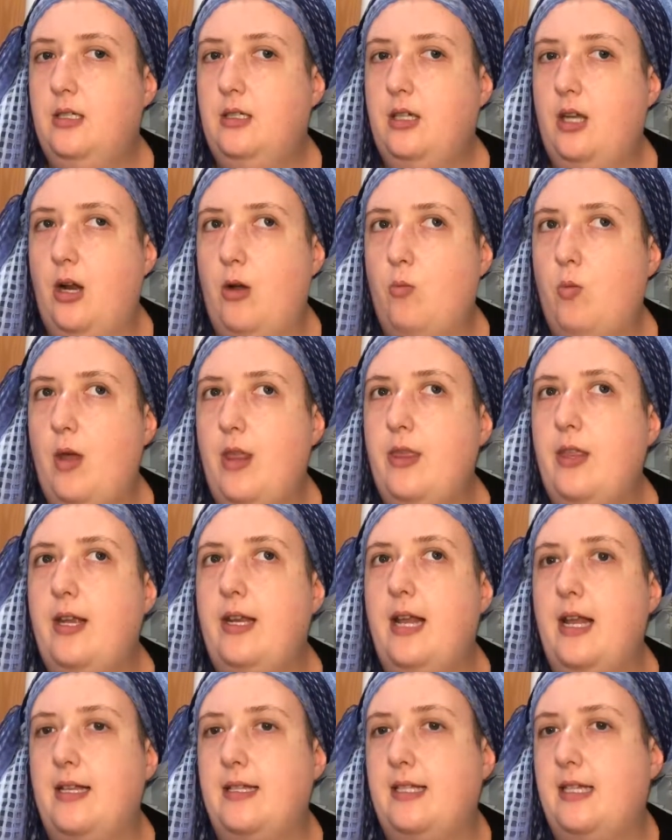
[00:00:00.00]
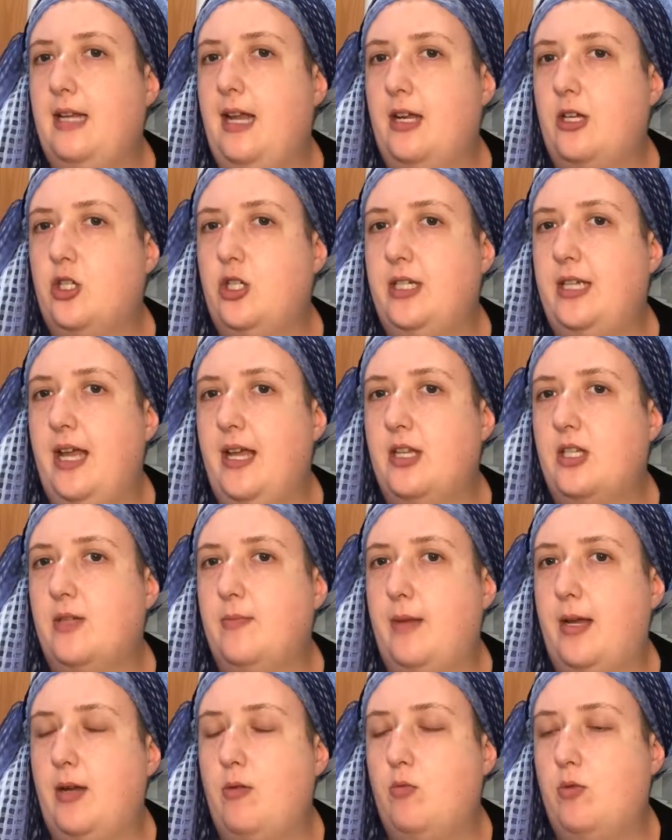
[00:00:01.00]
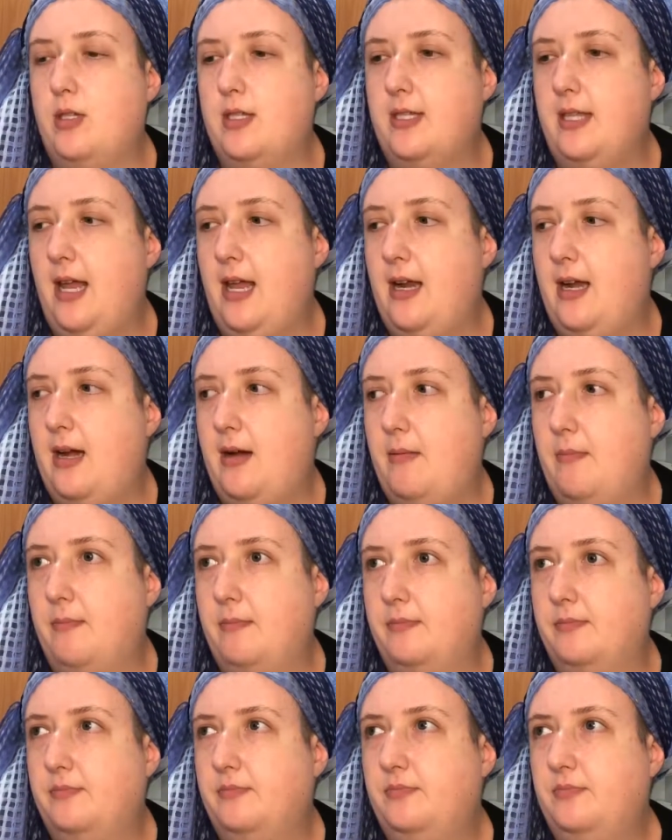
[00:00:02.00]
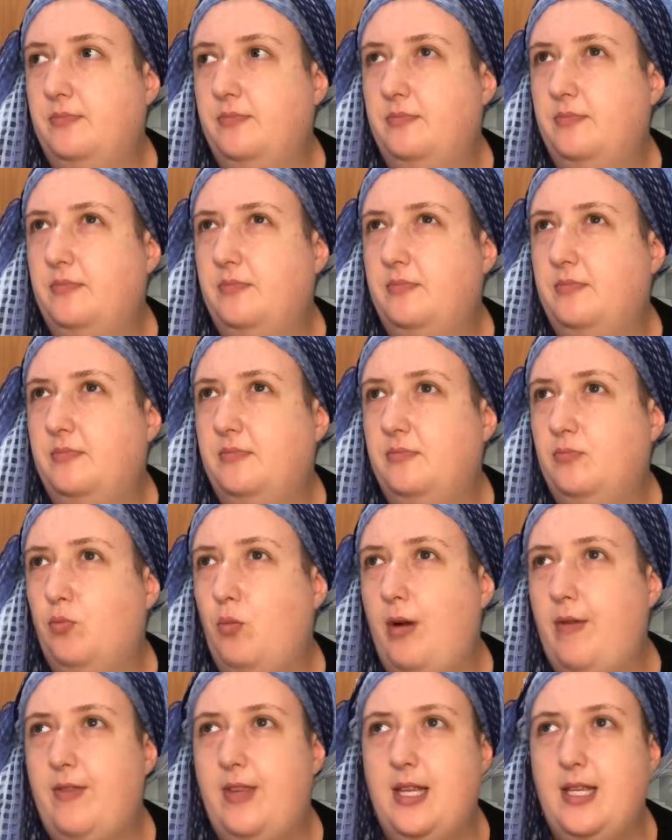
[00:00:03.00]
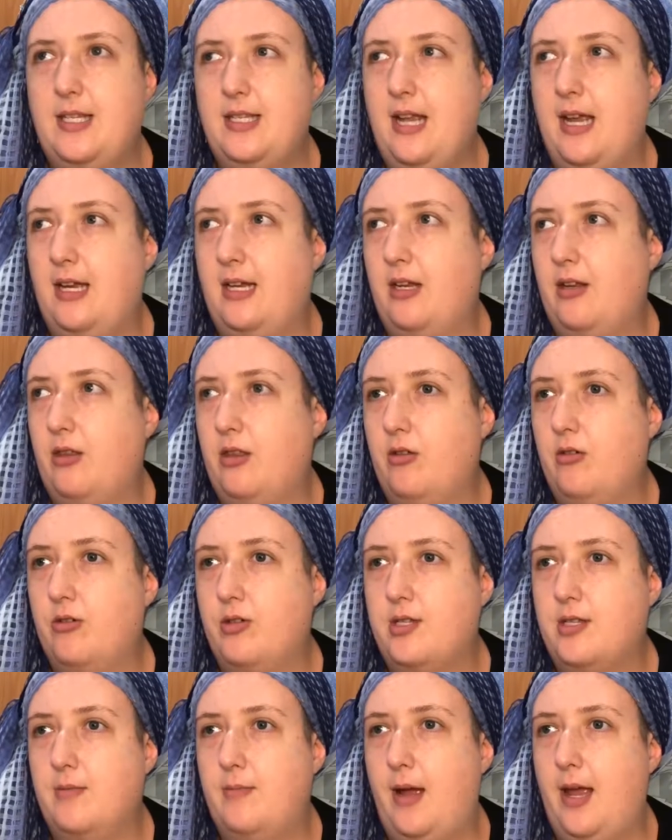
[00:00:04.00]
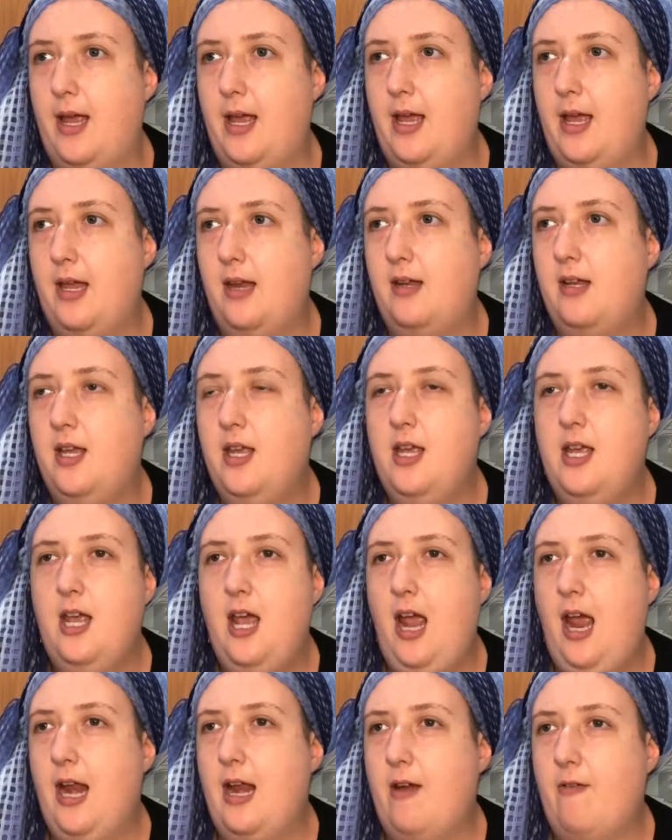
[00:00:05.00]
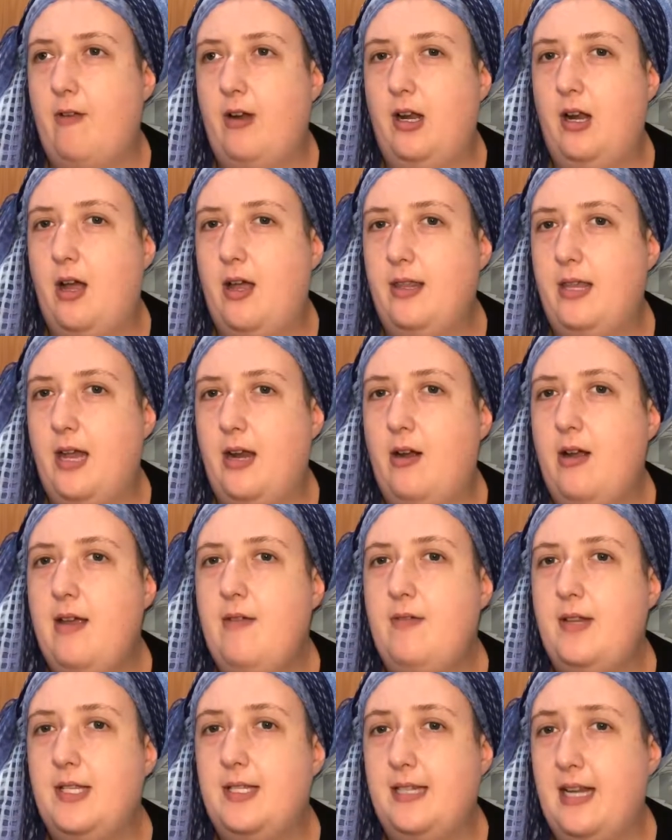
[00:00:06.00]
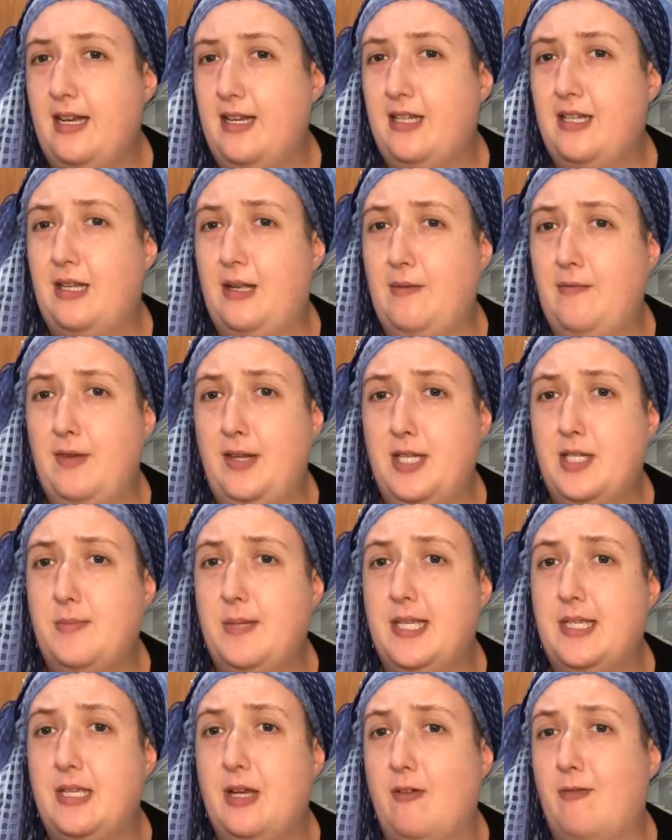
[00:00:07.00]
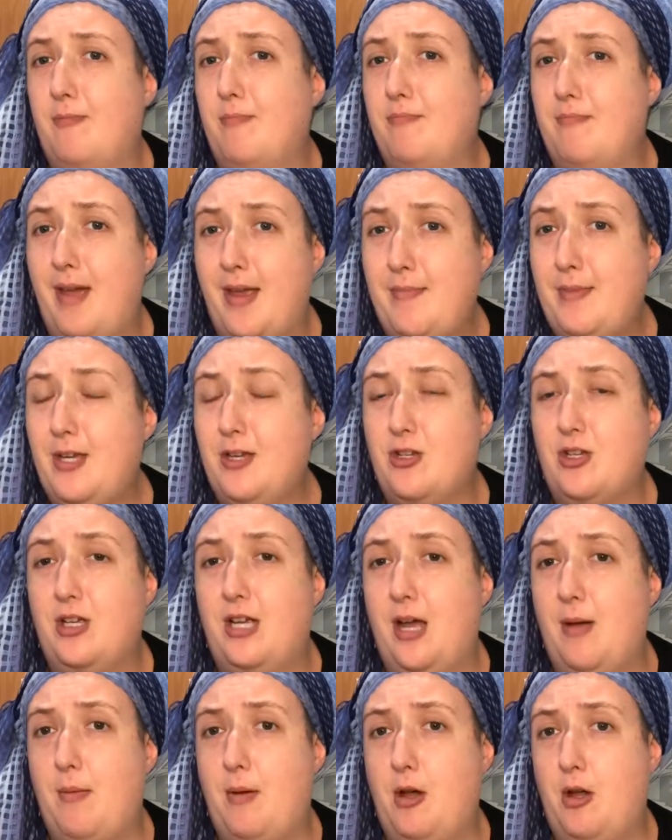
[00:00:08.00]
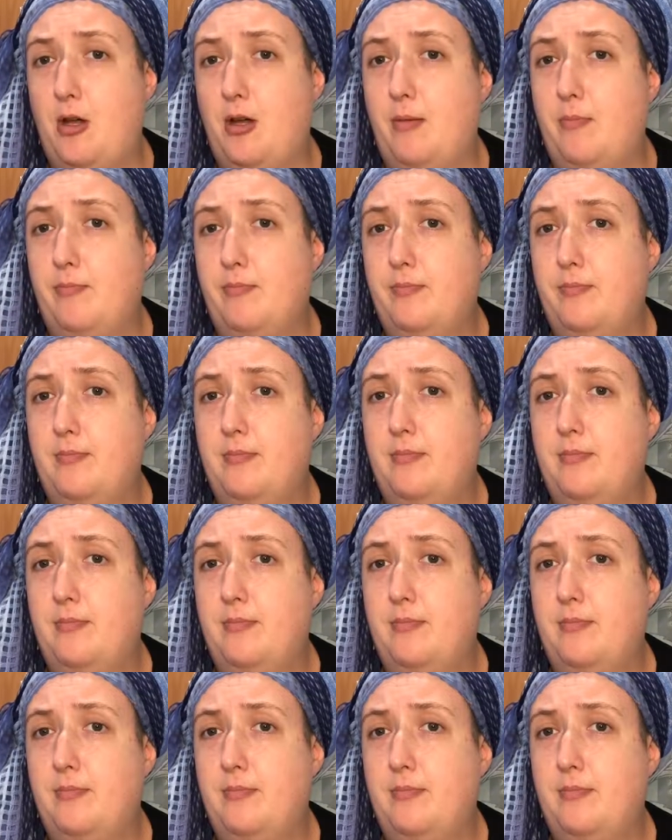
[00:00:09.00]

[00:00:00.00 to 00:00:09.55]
you know, one thing that did actually get to me was that with these negative thoughts in my head and everything like that, I even started to convince myself maybe I should come home.